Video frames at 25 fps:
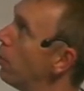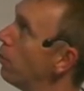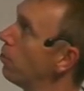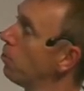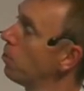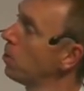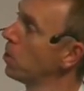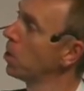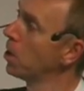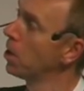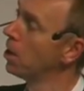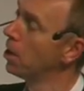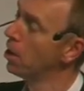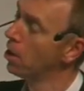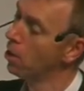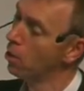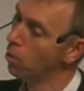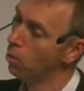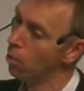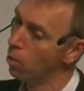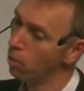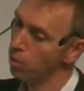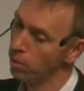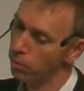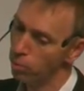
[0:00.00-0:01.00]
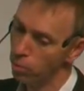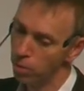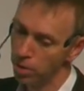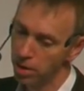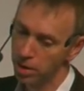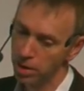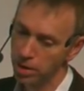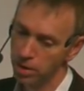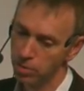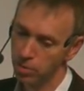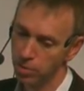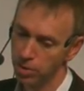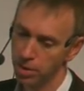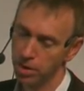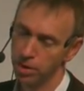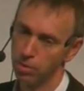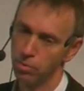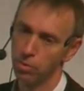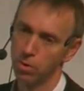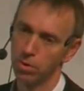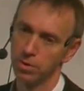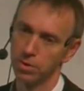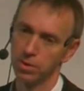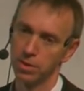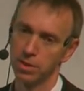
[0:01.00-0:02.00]
the, what we really, really
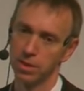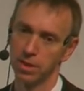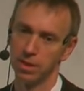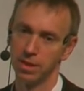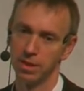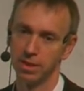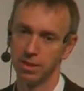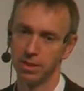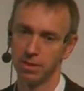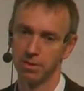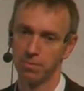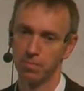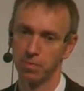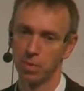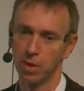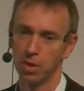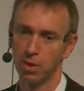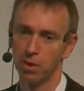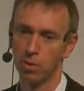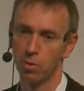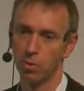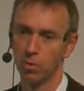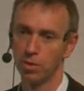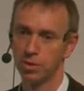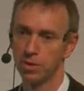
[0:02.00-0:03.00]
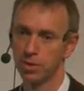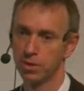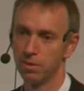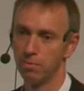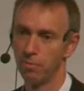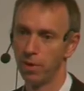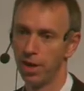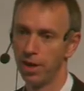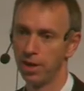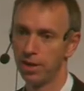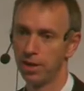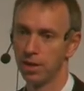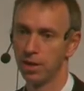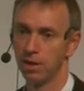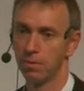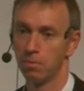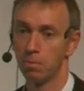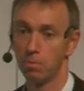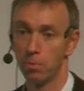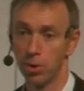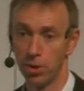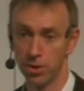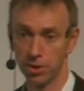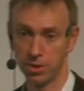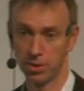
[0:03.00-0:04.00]
wanted was to make it
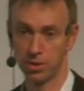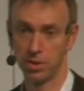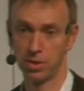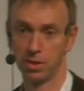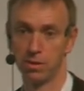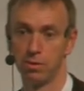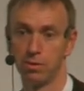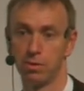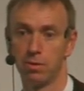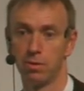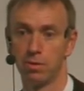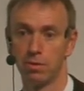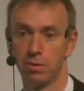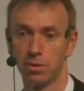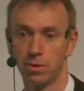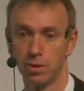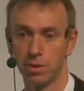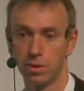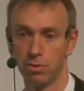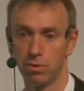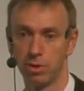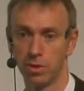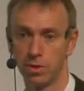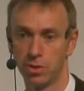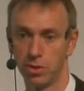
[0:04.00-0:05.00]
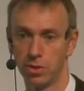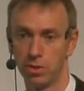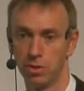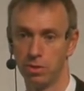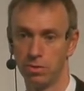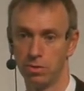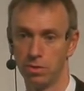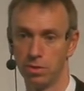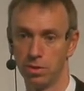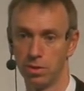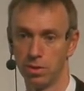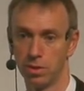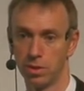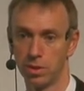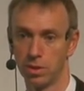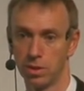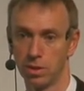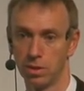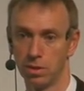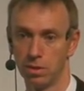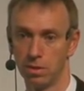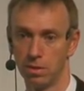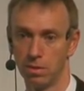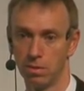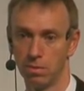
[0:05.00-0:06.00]
personal to our students.
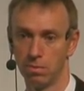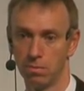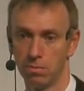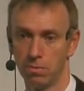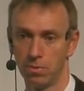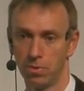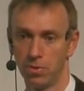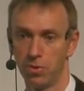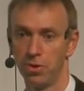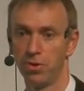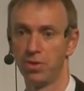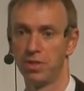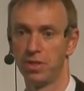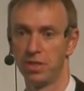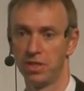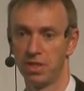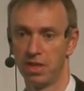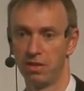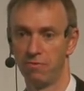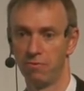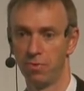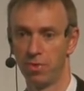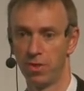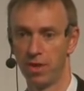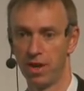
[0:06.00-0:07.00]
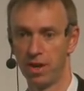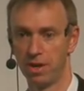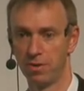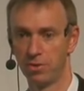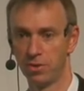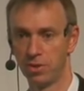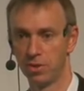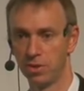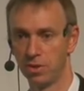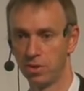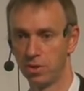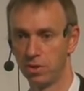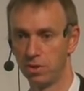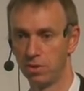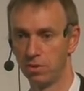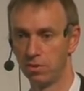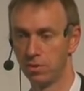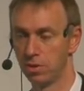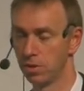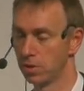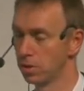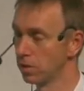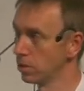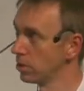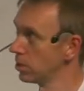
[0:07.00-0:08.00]
37,000
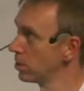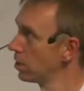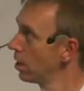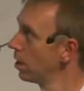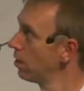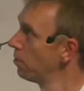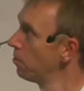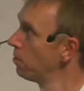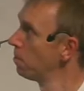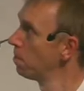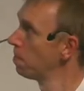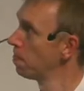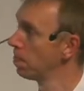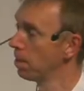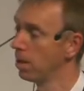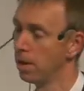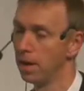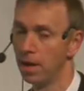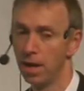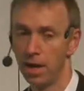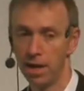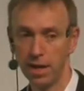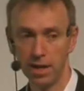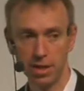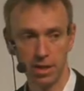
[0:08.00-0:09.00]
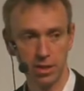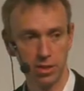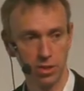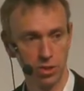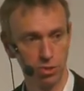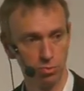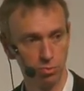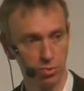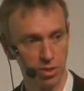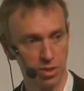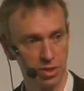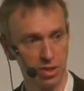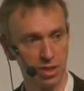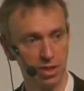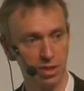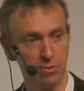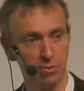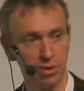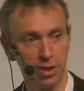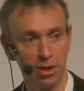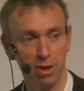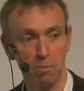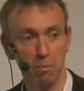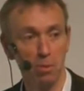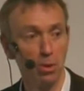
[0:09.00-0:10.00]
students or so, each
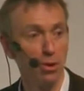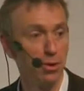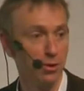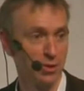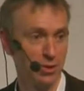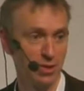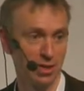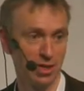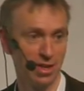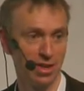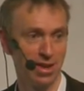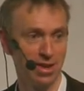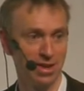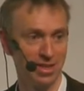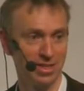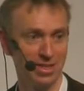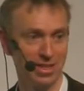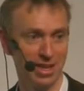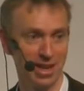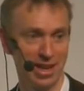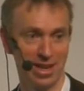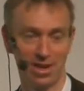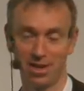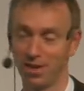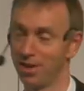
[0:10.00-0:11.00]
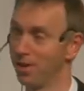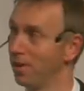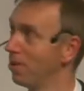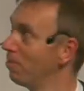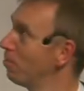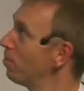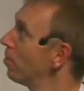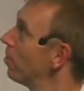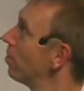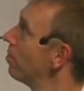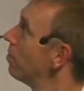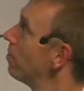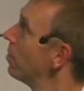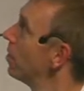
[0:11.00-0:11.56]
receiving a personalised egg cup